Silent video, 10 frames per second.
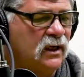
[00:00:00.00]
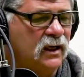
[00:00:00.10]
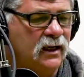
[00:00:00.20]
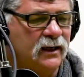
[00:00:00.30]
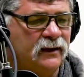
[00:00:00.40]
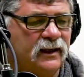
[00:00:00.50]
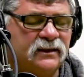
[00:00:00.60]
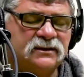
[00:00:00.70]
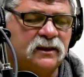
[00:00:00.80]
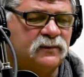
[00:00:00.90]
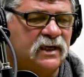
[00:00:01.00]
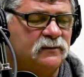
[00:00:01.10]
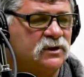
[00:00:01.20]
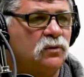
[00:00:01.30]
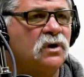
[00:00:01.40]
And
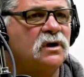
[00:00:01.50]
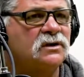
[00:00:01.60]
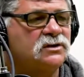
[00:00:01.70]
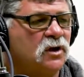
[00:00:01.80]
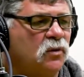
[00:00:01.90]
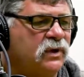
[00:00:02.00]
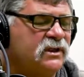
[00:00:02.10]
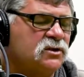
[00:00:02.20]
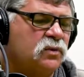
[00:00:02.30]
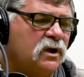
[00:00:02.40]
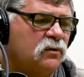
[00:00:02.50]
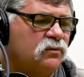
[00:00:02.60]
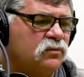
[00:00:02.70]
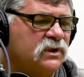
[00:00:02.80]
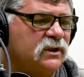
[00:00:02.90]
sometimes it works. So we just want
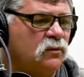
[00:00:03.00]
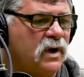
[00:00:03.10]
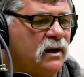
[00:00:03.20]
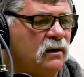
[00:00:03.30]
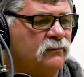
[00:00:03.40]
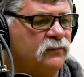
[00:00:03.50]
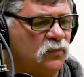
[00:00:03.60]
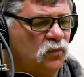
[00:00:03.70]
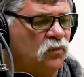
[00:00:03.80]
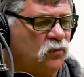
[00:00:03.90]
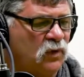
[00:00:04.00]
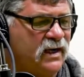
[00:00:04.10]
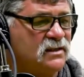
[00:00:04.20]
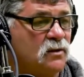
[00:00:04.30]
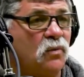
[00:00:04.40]
to really
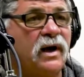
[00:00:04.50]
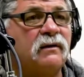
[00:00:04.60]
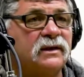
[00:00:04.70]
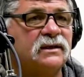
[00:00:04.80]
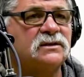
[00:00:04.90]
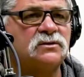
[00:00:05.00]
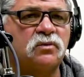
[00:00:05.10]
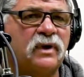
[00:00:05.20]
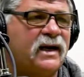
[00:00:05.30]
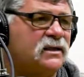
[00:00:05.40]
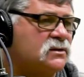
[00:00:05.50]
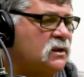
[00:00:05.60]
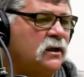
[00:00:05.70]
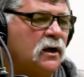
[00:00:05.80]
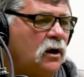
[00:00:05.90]
raise awareness, raise
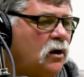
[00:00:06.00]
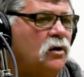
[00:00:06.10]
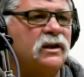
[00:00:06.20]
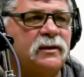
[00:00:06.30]
early